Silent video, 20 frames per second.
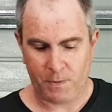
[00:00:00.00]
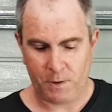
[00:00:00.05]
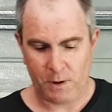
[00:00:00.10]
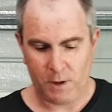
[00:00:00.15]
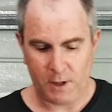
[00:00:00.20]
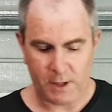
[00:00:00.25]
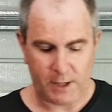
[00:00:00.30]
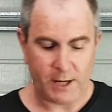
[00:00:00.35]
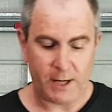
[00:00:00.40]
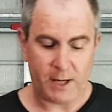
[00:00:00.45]

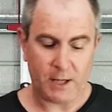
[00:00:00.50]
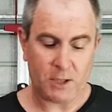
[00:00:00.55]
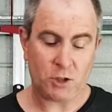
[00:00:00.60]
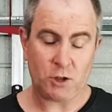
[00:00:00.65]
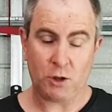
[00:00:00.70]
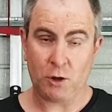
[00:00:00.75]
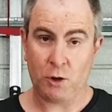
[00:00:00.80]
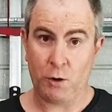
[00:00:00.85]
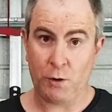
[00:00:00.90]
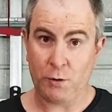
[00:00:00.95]
you can
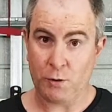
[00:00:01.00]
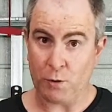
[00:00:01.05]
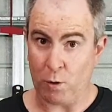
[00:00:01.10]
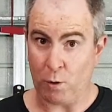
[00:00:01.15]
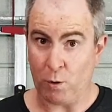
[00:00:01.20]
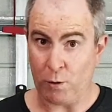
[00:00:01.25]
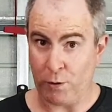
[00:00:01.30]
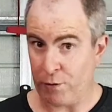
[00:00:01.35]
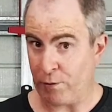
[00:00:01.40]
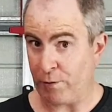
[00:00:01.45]
actually use
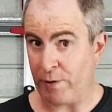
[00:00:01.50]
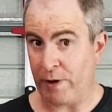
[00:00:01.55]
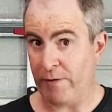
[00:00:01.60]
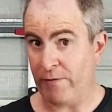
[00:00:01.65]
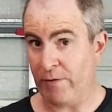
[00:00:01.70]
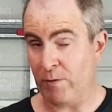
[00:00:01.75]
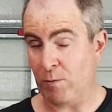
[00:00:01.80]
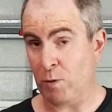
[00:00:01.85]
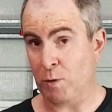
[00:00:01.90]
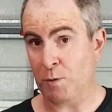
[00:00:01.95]
all 3
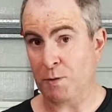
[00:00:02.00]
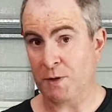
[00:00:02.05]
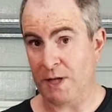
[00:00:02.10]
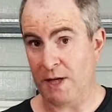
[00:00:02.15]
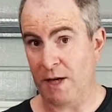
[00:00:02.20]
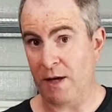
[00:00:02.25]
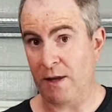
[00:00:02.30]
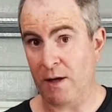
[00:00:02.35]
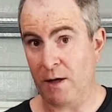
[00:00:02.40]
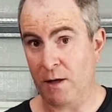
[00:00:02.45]
of them all
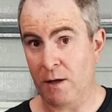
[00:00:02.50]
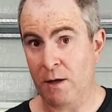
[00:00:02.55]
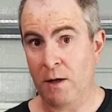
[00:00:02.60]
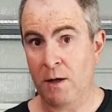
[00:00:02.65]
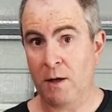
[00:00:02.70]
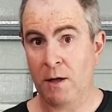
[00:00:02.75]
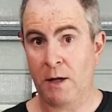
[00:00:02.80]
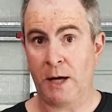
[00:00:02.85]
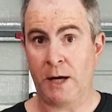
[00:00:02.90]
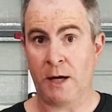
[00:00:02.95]
together
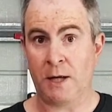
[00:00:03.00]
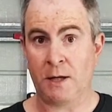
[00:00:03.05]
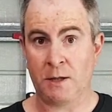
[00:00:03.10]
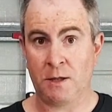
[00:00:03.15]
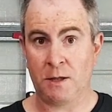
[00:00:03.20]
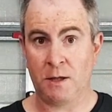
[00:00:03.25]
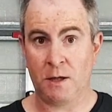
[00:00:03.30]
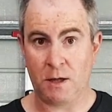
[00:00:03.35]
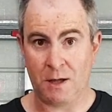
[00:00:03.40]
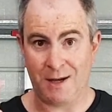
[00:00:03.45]
and
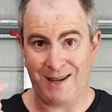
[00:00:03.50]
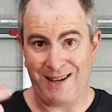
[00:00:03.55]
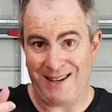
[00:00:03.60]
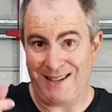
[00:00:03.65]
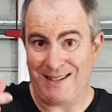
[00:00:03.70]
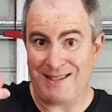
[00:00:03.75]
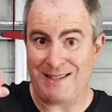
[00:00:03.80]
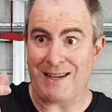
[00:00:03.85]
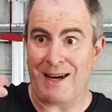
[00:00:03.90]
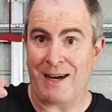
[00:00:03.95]
you can get
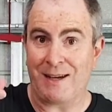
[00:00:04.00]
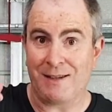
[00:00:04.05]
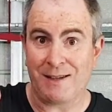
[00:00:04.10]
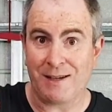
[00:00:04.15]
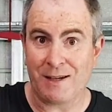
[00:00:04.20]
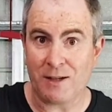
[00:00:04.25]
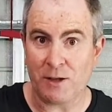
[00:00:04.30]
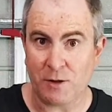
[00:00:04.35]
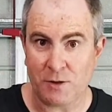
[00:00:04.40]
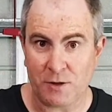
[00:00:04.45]
insanely
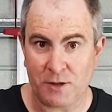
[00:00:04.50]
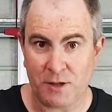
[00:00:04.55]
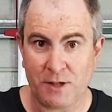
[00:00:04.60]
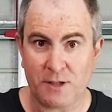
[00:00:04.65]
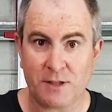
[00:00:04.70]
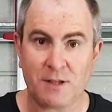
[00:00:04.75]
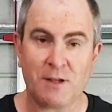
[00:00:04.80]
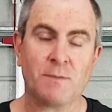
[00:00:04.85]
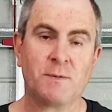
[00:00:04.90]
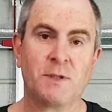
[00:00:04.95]
close to your
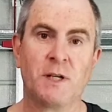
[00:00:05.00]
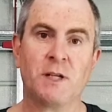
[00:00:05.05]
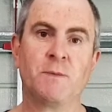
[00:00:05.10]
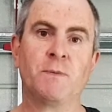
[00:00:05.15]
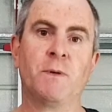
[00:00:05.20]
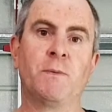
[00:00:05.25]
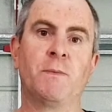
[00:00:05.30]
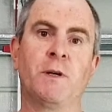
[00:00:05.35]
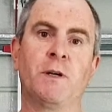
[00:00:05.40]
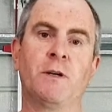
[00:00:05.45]
subject,
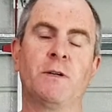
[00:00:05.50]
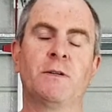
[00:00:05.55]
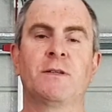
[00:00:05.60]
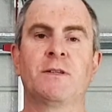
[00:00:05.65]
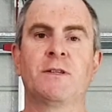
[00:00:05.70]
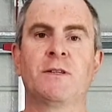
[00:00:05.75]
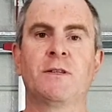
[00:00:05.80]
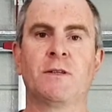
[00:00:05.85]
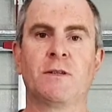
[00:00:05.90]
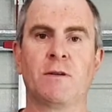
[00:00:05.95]
but because
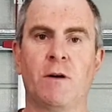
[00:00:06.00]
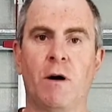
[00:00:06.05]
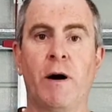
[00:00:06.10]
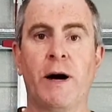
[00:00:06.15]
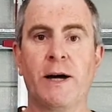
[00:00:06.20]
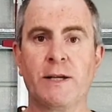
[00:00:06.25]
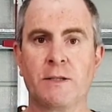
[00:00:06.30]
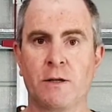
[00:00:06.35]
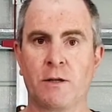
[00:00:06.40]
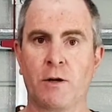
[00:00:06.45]
this is
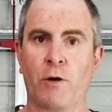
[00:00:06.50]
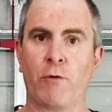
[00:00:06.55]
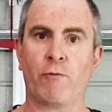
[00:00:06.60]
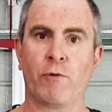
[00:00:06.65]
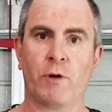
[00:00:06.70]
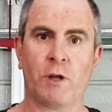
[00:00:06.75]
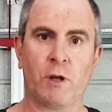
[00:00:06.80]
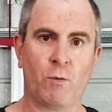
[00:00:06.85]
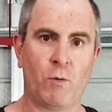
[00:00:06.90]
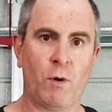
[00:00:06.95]
ice, I don't
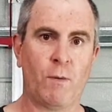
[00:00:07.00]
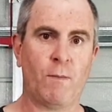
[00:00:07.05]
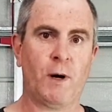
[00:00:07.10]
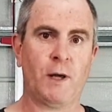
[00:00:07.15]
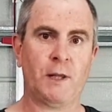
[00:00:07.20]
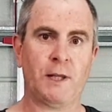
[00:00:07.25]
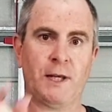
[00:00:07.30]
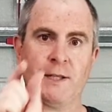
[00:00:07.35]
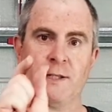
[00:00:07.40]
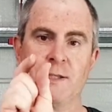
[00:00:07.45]
really want my
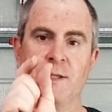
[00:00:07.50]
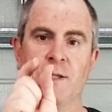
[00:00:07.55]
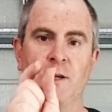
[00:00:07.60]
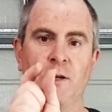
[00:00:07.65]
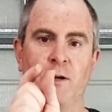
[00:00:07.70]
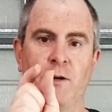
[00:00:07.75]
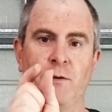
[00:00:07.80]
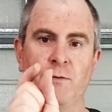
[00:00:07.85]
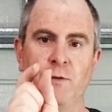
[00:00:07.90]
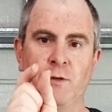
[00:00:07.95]
lens, you
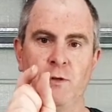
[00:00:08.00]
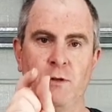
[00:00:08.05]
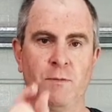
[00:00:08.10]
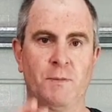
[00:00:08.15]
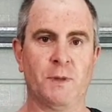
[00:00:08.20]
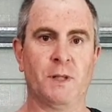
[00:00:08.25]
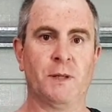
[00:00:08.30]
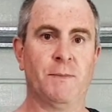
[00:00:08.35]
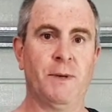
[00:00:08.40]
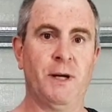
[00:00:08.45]
know,
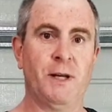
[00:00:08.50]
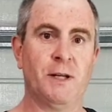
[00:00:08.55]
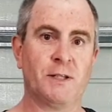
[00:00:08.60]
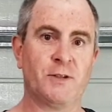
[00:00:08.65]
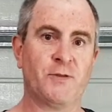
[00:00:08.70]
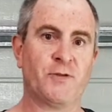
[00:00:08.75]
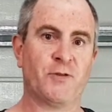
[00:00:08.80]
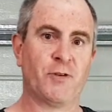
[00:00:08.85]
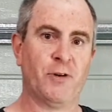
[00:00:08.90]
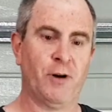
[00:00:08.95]
2mm
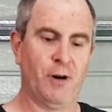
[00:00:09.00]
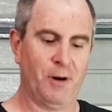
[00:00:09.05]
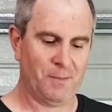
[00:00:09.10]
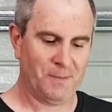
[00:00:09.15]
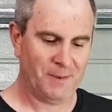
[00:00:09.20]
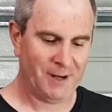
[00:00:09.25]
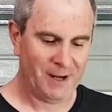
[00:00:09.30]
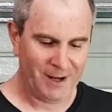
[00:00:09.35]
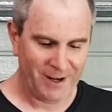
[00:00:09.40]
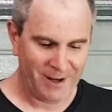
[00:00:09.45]
from
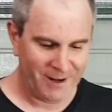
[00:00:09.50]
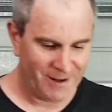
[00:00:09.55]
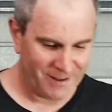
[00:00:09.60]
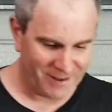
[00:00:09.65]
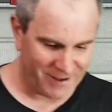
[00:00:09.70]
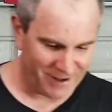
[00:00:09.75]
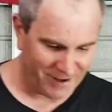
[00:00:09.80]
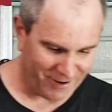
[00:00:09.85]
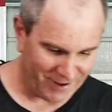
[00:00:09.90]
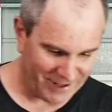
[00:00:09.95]

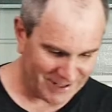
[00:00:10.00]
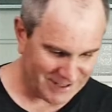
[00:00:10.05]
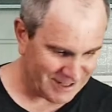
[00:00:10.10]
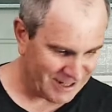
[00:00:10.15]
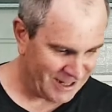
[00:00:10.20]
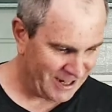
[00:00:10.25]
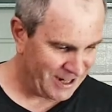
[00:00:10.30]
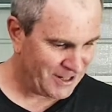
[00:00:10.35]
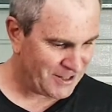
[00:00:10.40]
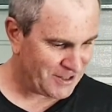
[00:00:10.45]
the ice.
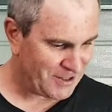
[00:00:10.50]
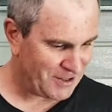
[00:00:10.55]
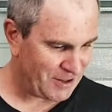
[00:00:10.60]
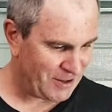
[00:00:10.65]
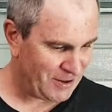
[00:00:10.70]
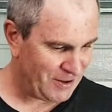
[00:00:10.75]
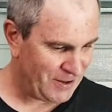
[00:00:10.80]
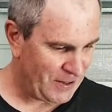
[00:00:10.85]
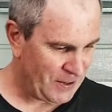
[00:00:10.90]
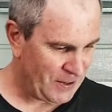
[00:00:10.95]
So